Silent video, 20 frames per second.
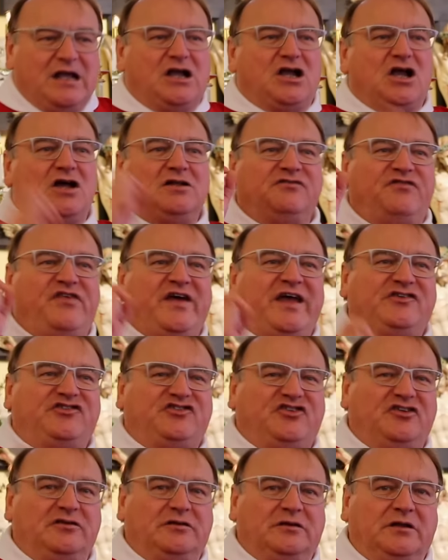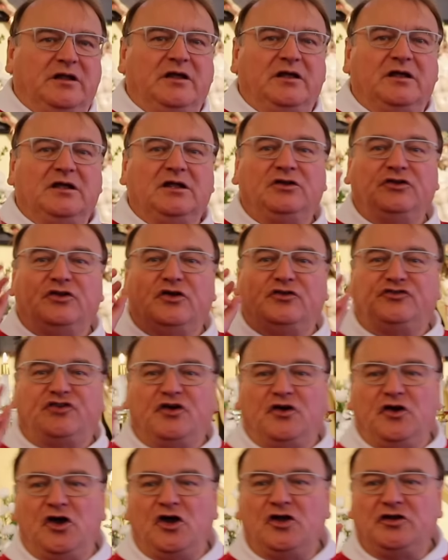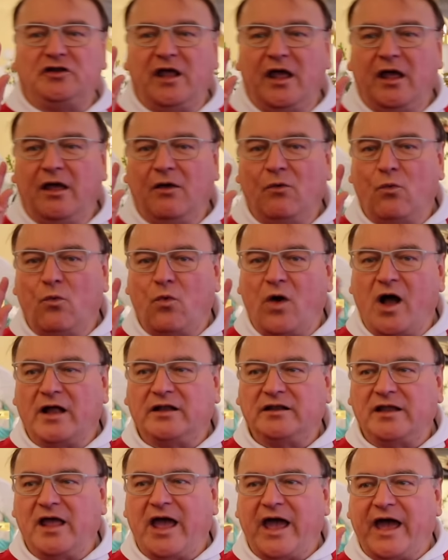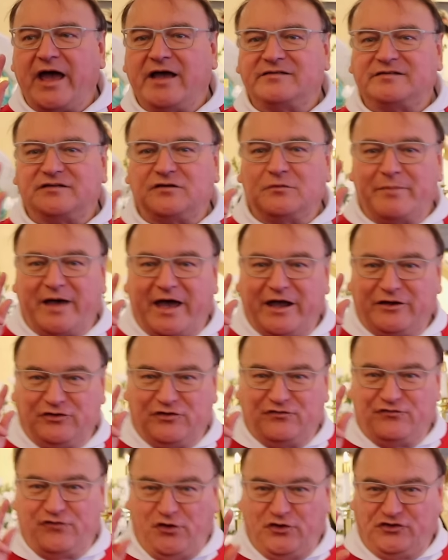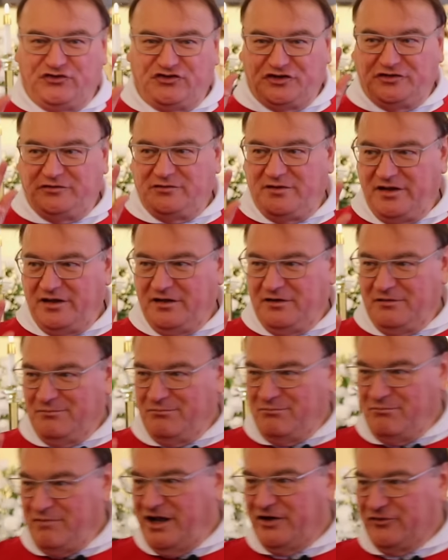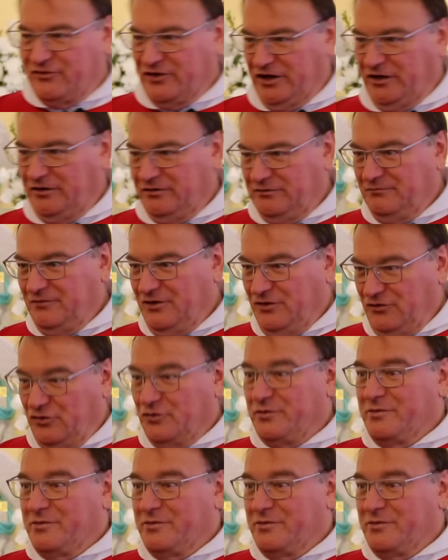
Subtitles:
Confession, the third one asked by the Virgin Mary. You